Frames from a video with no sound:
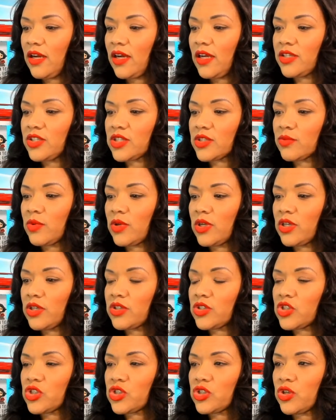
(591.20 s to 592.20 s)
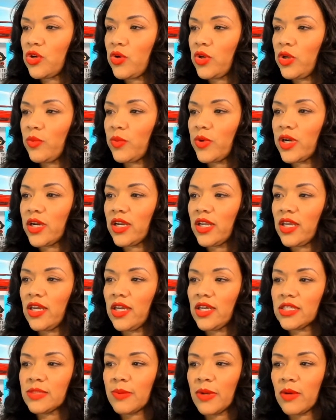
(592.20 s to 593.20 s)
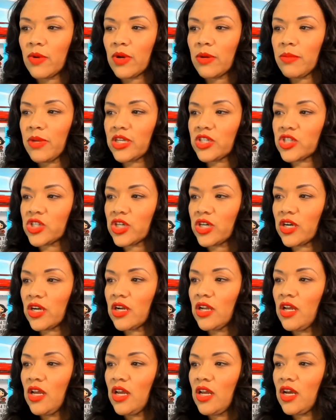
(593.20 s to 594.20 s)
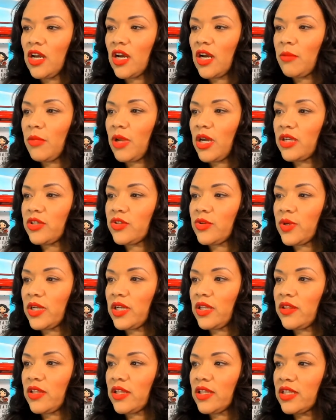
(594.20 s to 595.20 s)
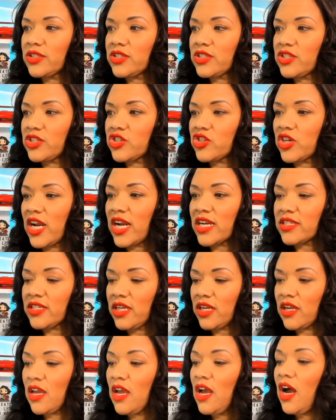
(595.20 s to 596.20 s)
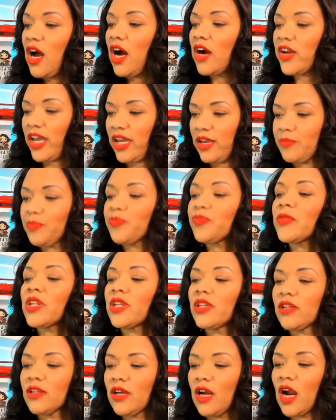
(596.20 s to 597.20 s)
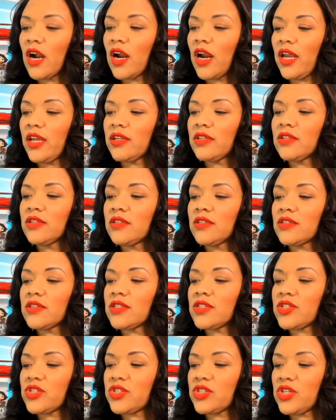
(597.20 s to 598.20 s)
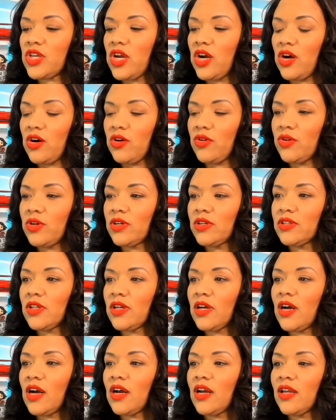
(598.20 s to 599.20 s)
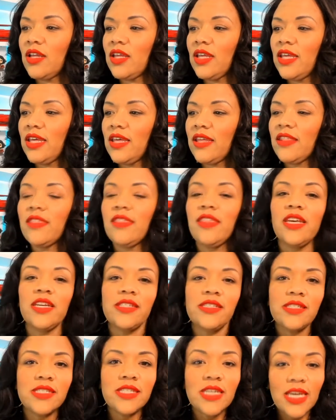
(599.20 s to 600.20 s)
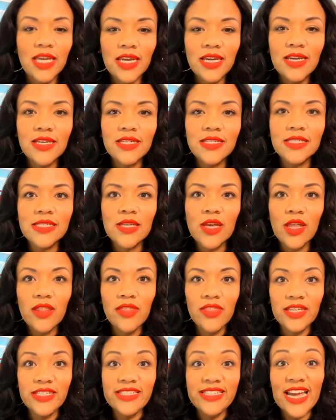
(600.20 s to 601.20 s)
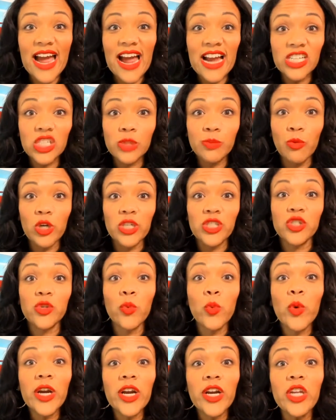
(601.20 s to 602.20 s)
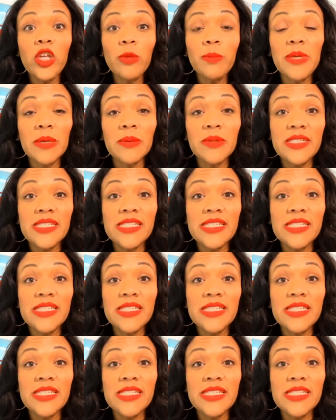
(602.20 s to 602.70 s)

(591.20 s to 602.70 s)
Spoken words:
just want to show you where it is, but I want to make sure I'm not doing anything that's distracting. Okay. All right. So this is the dashboard. So where you'll be able to